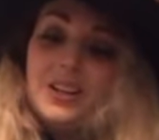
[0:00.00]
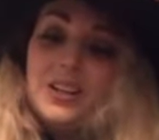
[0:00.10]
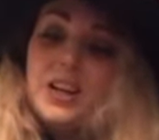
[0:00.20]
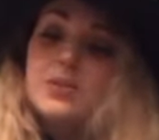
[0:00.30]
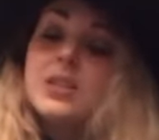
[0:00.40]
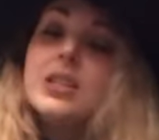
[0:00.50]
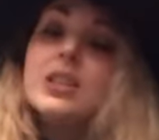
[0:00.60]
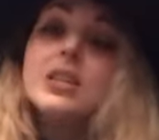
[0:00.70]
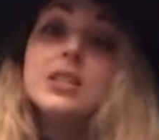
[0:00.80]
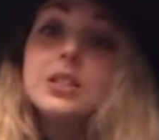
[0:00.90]
Now, see,
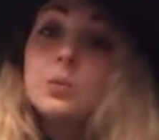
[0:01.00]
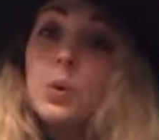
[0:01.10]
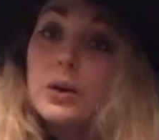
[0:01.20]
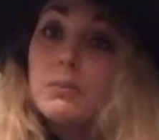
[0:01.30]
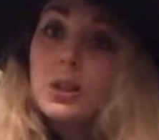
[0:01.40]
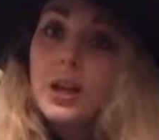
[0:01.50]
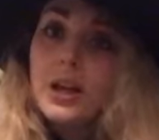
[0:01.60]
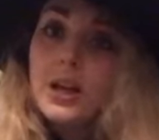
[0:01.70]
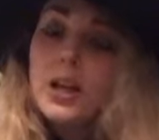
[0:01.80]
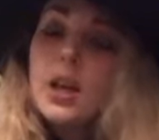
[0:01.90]
this is 1
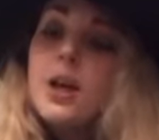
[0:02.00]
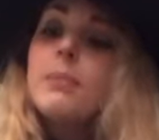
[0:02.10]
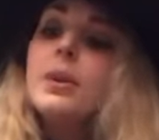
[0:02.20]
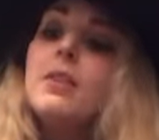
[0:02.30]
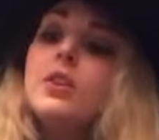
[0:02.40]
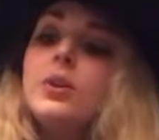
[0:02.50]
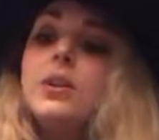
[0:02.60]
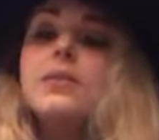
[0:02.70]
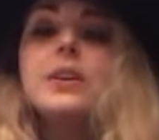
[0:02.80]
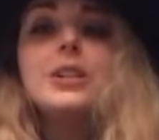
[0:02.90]
ply, but if you can
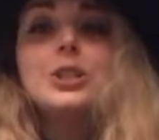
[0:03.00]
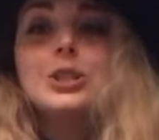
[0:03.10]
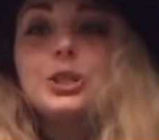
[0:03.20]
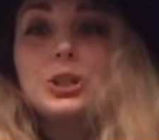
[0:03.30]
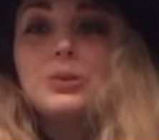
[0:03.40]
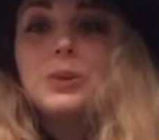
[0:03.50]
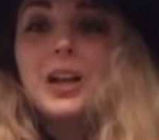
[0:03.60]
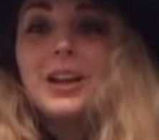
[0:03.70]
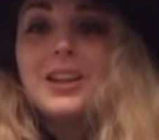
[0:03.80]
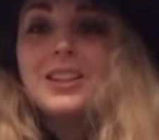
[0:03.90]
find 2
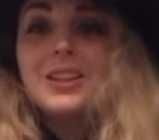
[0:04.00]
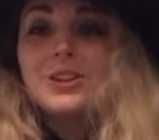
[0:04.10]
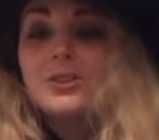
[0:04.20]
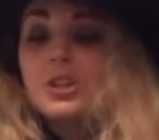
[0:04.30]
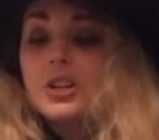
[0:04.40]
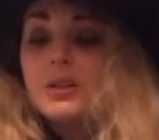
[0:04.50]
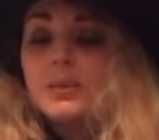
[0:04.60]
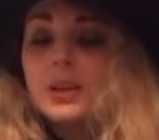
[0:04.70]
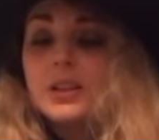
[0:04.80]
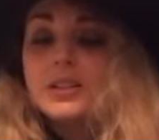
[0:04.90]
ply, I think you should,
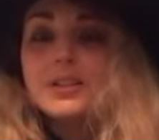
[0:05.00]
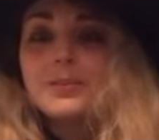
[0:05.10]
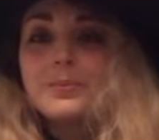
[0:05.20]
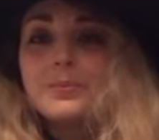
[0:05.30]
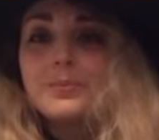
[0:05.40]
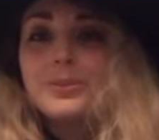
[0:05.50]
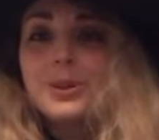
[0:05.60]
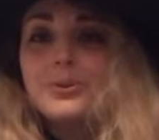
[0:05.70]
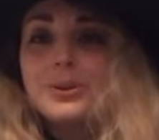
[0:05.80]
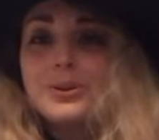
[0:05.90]
because
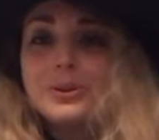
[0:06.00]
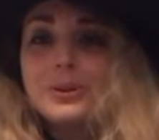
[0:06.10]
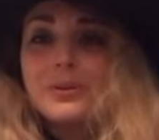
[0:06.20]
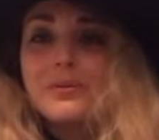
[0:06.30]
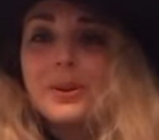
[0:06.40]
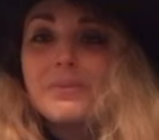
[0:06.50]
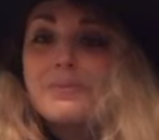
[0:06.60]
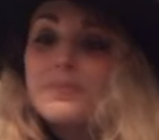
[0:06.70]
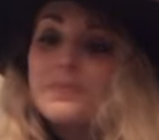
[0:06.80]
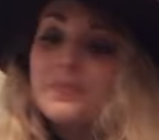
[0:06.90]
you deserve it.
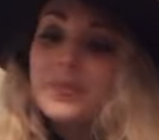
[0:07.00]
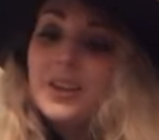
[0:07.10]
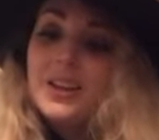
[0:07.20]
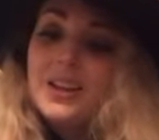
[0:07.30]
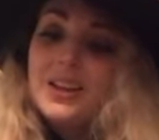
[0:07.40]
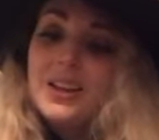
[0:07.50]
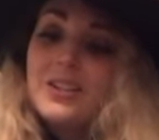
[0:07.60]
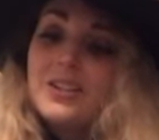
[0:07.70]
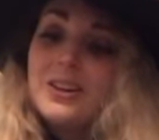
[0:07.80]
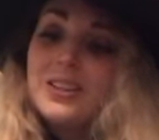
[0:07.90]
Now
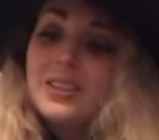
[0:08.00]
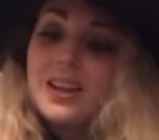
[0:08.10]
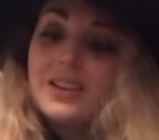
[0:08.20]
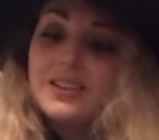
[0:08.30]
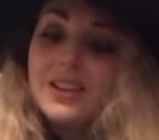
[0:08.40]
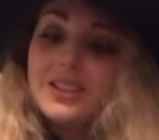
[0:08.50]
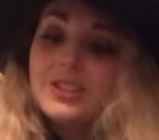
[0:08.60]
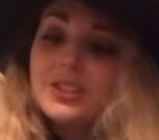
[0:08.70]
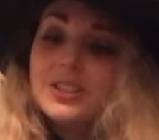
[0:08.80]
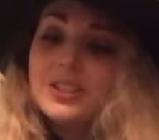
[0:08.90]
look at that.
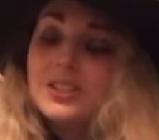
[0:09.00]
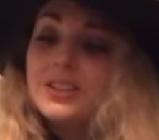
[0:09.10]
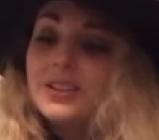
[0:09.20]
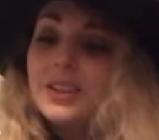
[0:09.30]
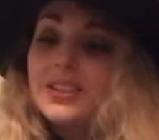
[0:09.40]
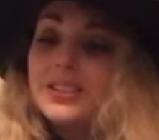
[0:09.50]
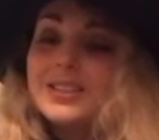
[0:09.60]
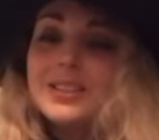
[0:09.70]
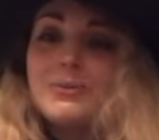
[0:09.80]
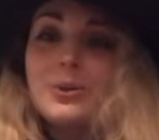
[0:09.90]
It's a
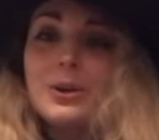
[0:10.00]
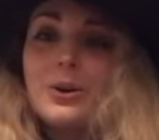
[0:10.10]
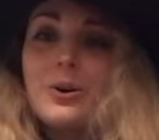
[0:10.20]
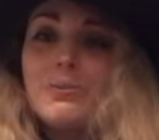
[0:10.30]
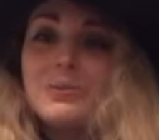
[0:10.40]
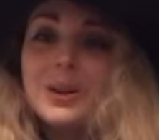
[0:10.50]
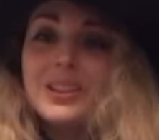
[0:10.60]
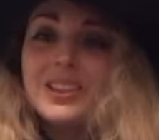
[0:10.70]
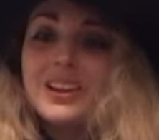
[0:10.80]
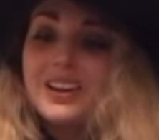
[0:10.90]
symbol of hope
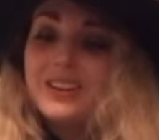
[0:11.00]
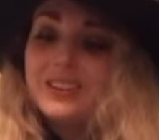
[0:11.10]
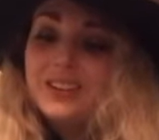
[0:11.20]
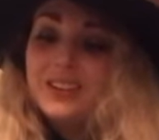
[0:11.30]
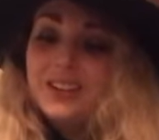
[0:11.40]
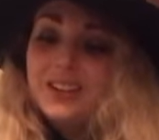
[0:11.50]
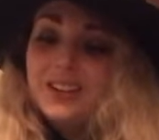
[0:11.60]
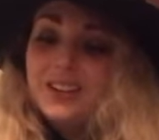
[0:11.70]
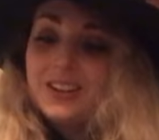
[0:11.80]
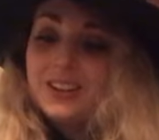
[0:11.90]
right there.
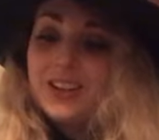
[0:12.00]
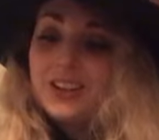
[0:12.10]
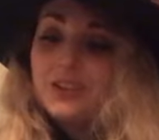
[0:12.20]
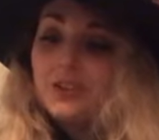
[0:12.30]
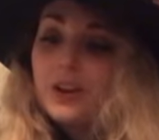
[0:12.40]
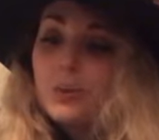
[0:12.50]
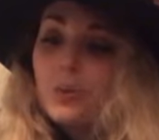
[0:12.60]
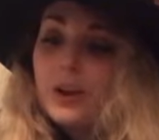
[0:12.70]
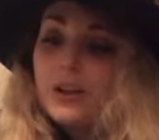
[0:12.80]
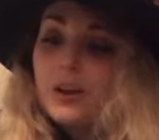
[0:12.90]
Look at that great
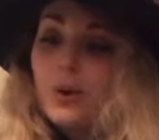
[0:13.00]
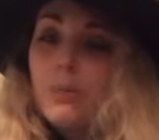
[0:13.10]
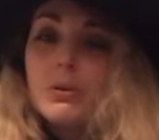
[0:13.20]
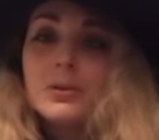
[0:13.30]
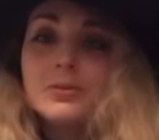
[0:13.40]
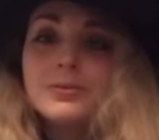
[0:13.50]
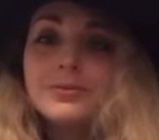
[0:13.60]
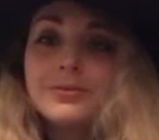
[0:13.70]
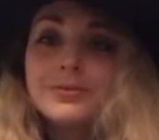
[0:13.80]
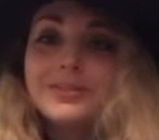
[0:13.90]
white hope.
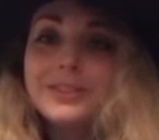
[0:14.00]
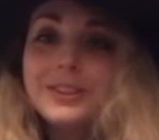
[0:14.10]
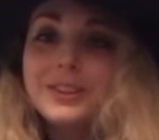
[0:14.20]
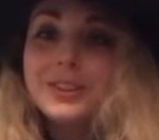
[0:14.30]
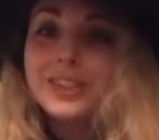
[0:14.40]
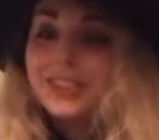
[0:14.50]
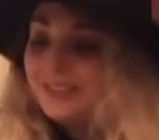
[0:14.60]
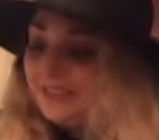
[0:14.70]
Look at it.